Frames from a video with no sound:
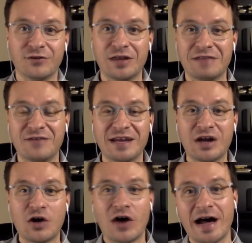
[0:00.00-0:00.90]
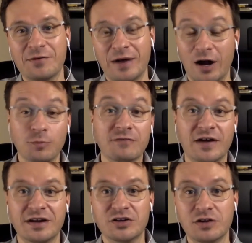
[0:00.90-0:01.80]
for this video. Um, I hope you
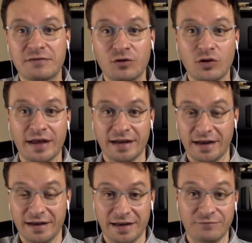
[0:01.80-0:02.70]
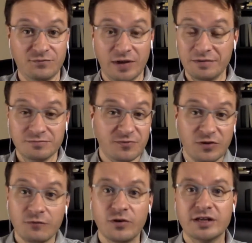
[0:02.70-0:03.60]
find it useful and uh, if and
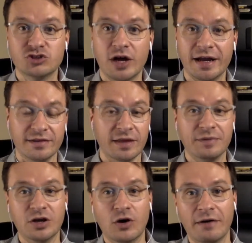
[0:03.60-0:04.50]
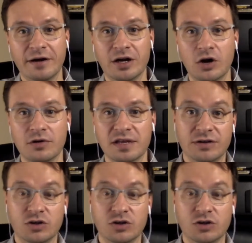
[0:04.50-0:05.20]
feel free to try it and let me know how it goes.